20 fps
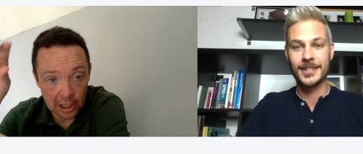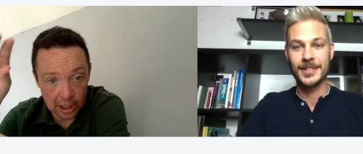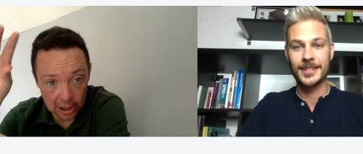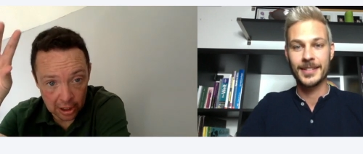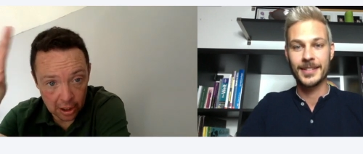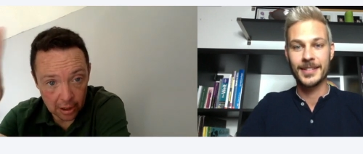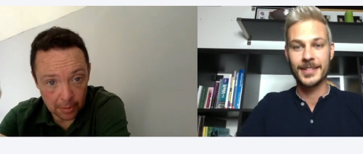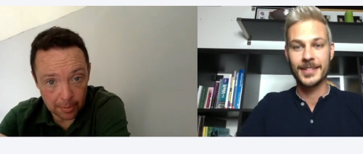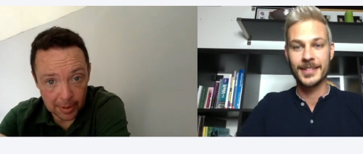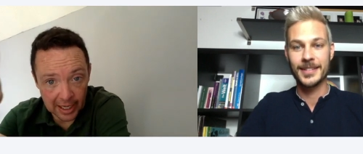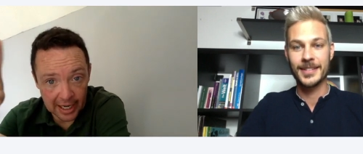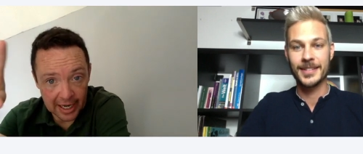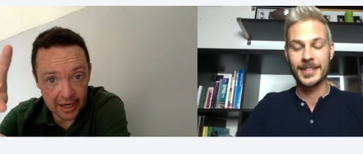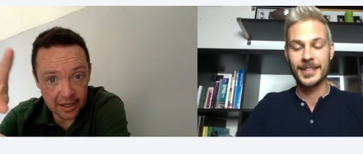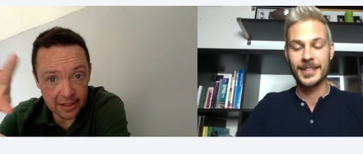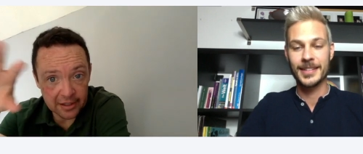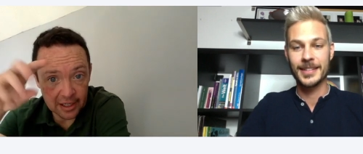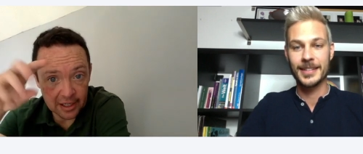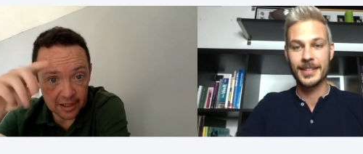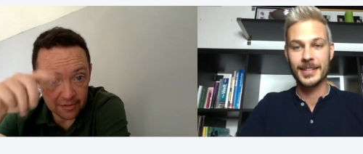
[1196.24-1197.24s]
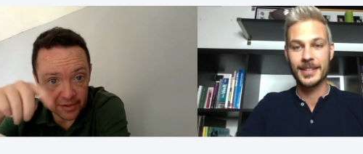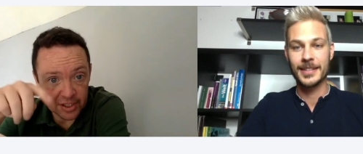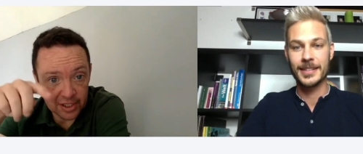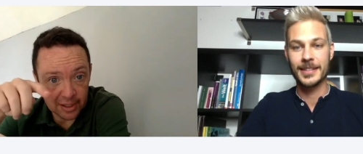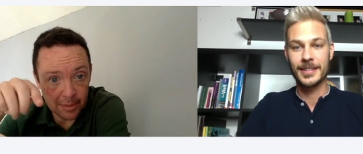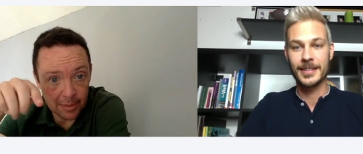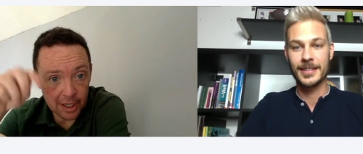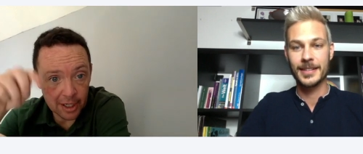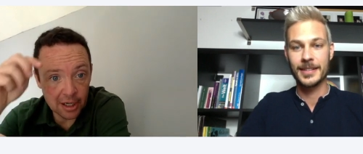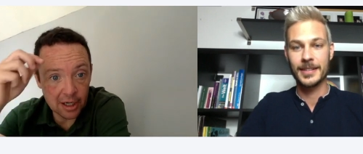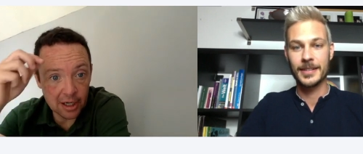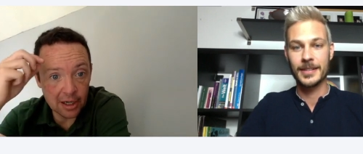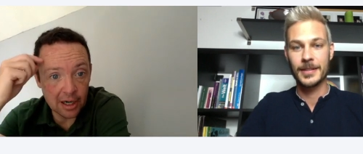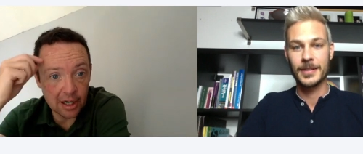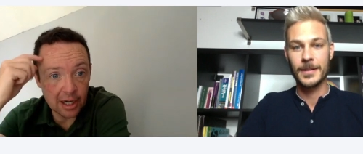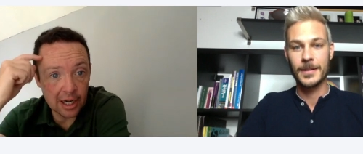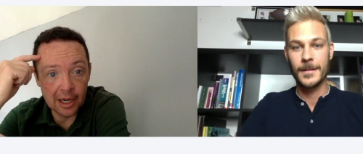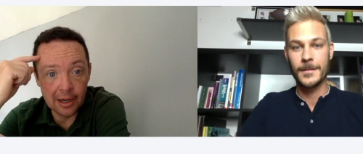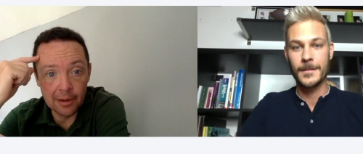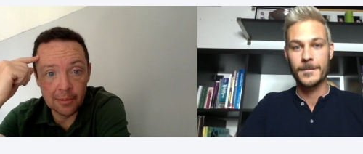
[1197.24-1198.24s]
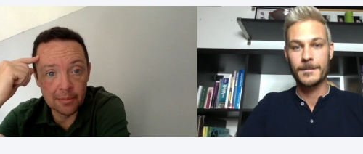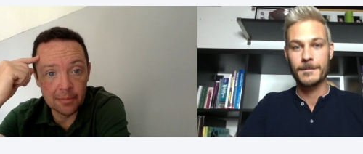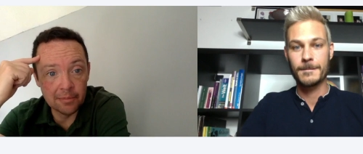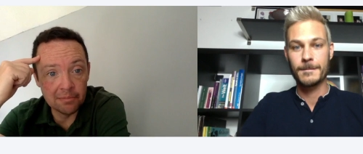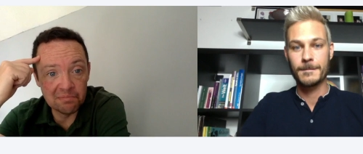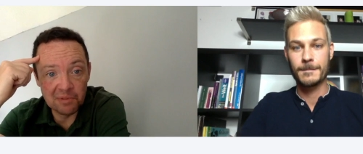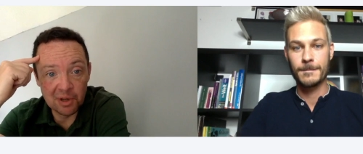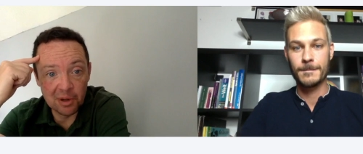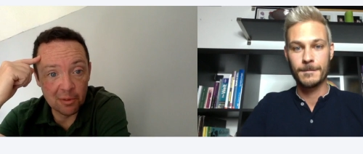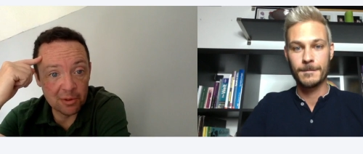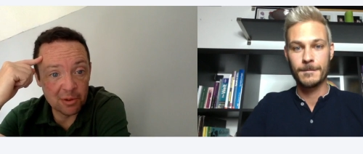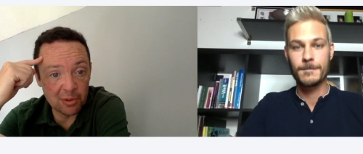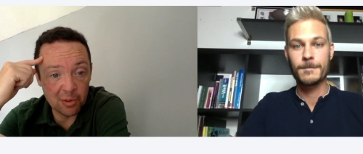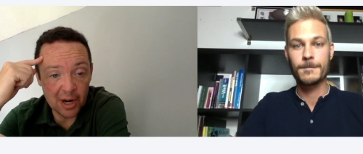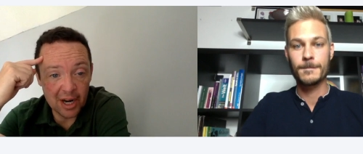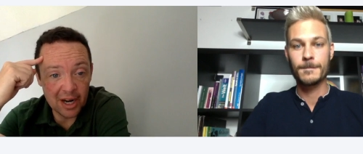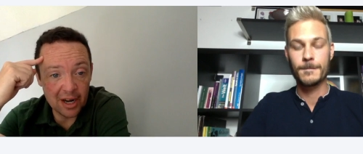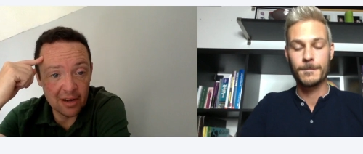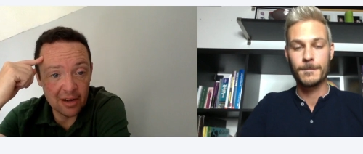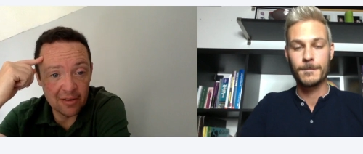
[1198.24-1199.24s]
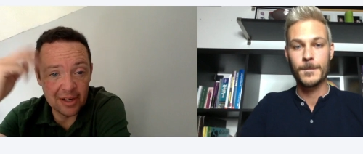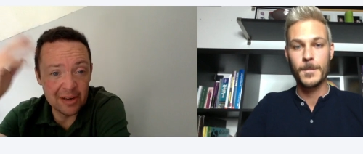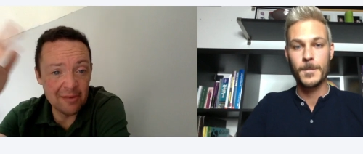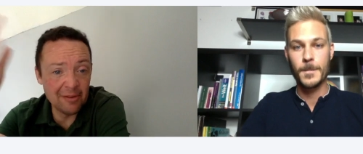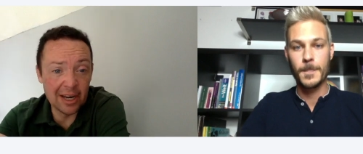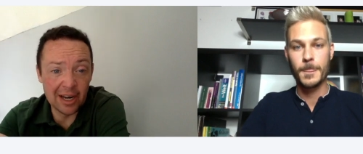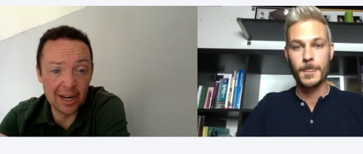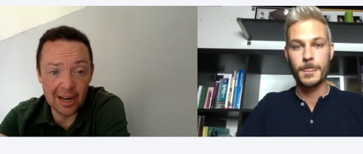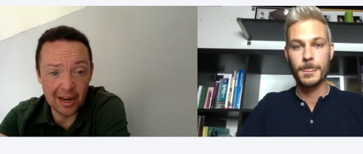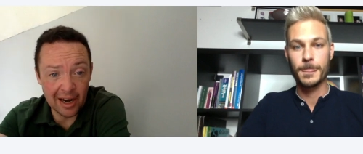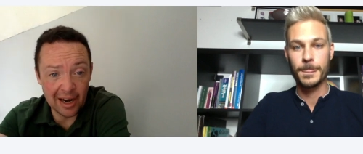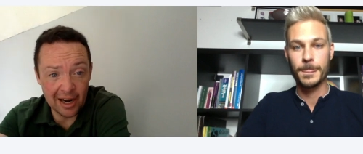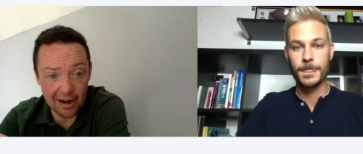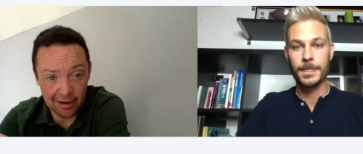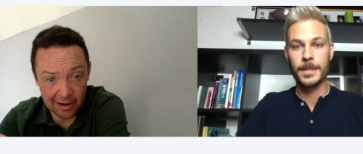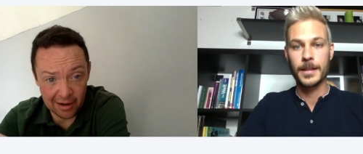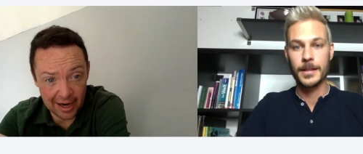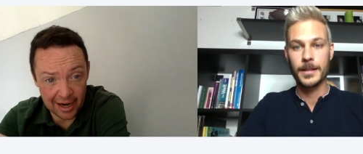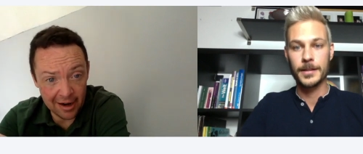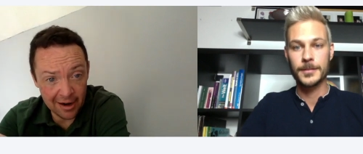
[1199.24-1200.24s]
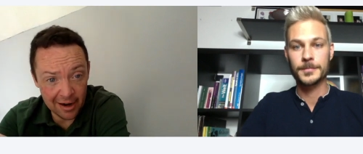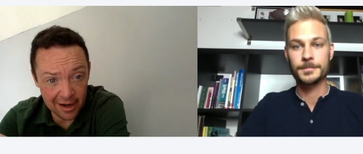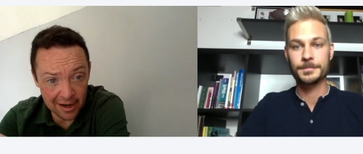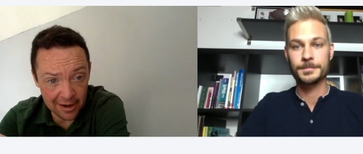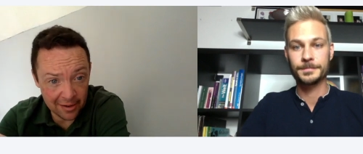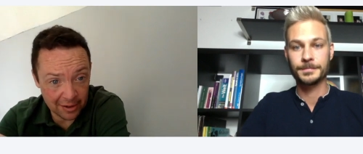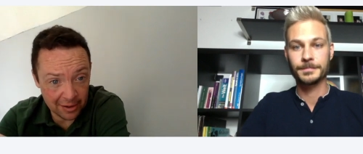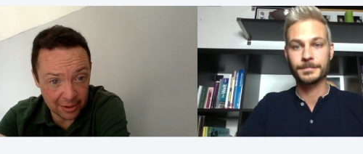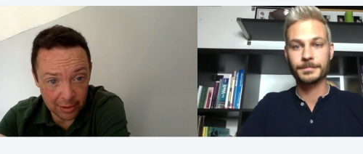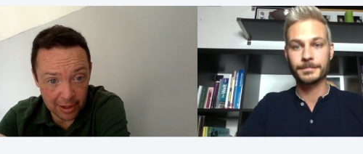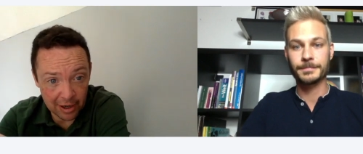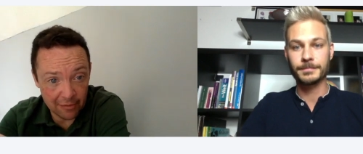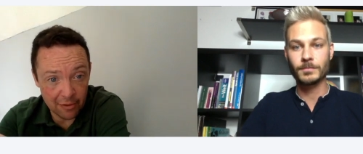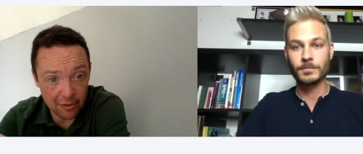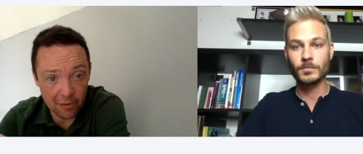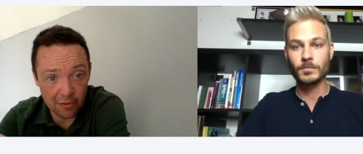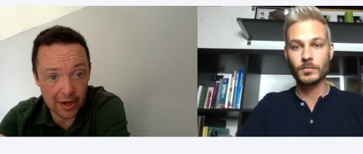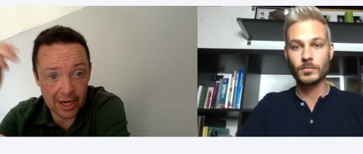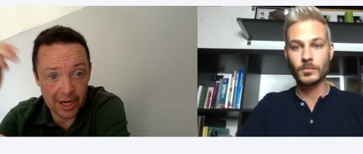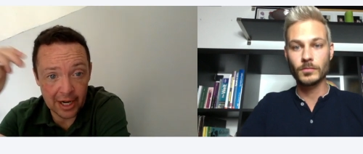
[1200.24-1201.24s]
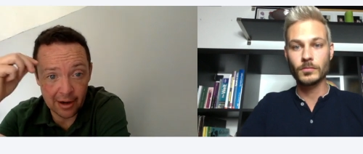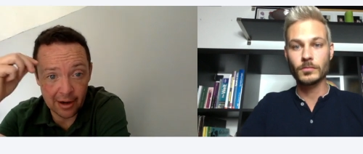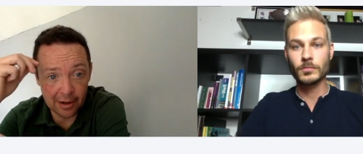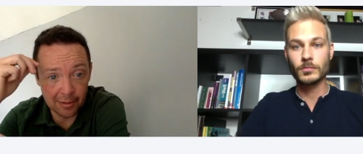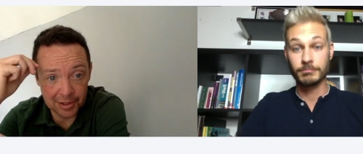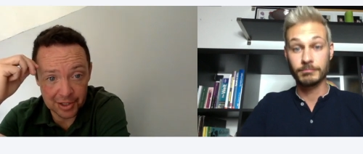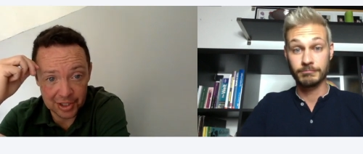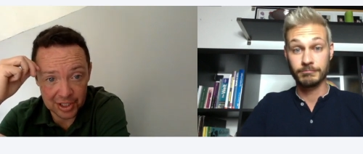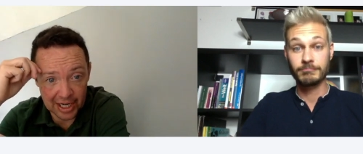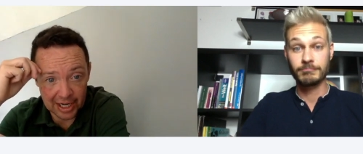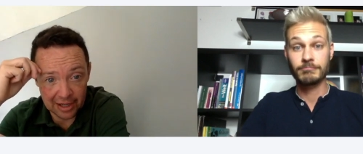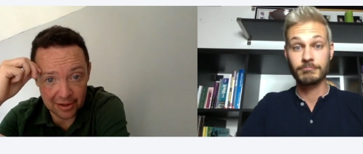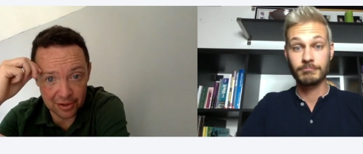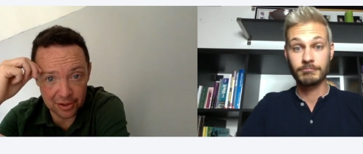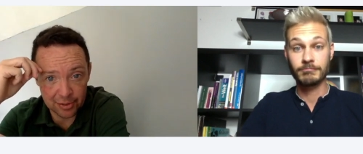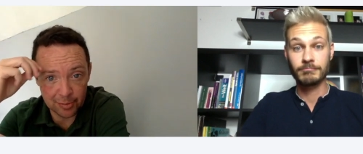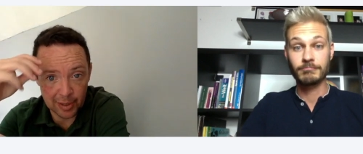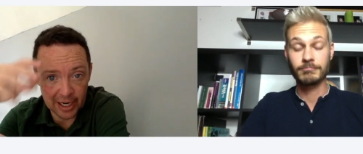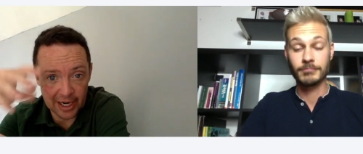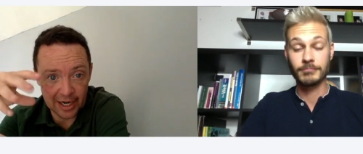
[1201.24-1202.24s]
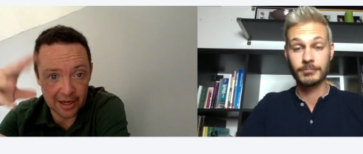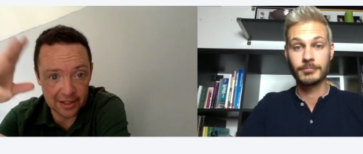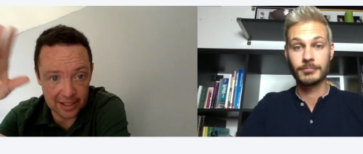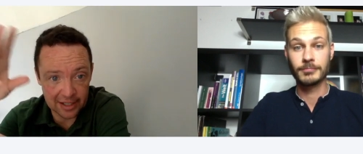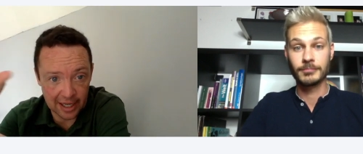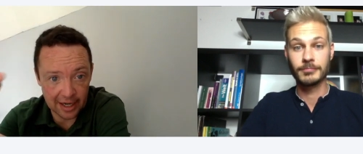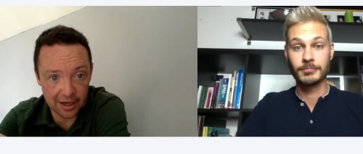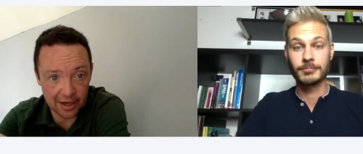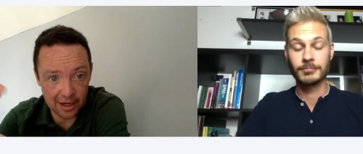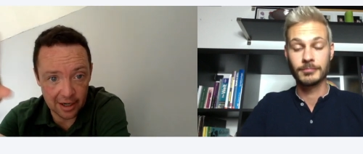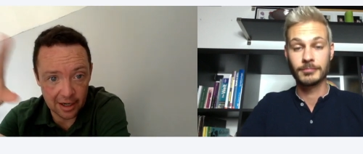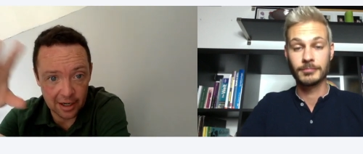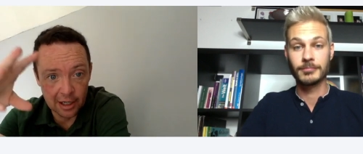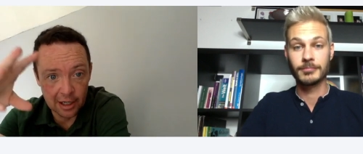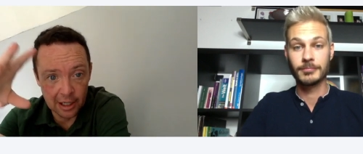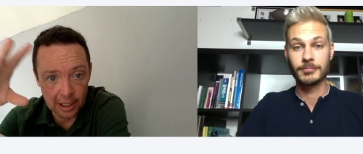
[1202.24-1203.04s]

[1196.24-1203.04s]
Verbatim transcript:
Speaker 1: a lot of players that have similar. Um, you know, twelve, even earlier than twelve over here. I would say there's players that are,